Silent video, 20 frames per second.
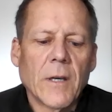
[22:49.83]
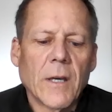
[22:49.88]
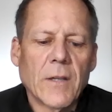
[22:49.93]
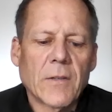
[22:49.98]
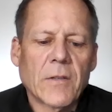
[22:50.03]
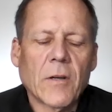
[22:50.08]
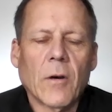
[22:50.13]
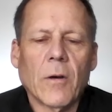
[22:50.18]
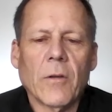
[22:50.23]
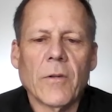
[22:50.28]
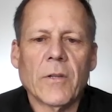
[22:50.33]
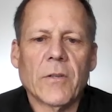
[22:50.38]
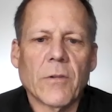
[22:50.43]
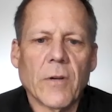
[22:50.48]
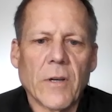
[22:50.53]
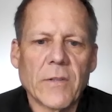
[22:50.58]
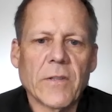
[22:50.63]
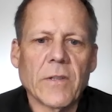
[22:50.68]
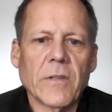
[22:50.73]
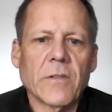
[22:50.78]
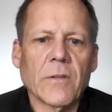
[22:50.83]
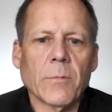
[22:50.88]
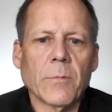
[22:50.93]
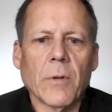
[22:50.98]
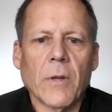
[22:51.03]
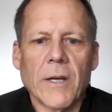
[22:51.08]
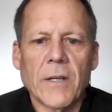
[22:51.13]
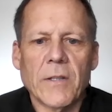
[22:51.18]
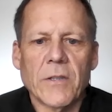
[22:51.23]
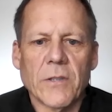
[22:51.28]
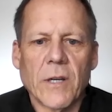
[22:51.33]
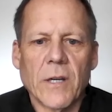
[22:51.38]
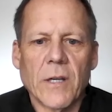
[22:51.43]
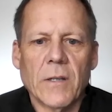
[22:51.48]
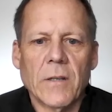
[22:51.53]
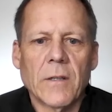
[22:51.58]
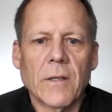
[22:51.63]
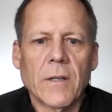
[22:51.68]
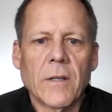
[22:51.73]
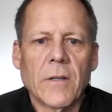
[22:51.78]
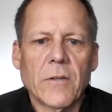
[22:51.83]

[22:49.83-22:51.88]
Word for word: It's called the trusted supply chain.